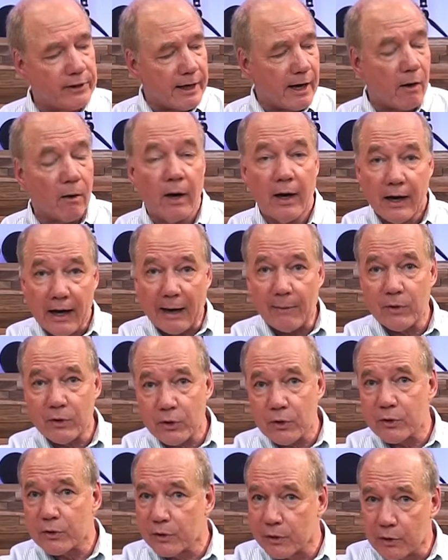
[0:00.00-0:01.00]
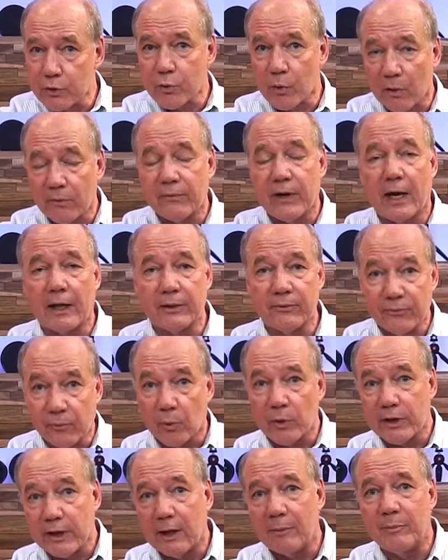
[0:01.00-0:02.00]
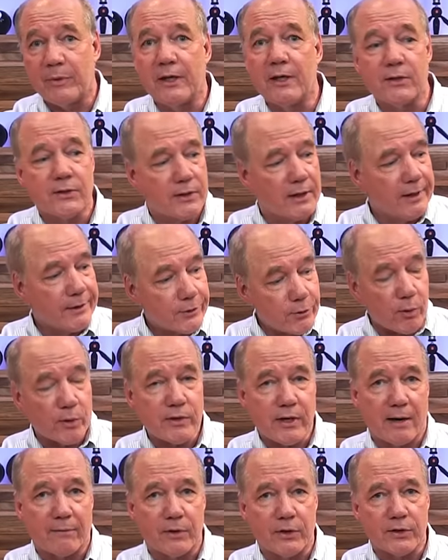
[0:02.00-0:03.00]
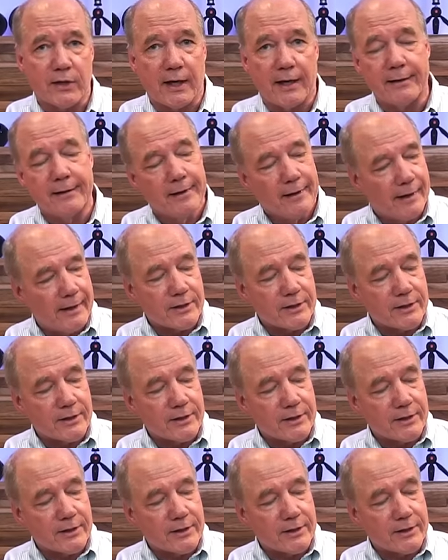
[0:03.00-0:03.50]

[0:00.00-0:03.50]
Now, I was using the Drone Valley forty-eight piece screwdriver set.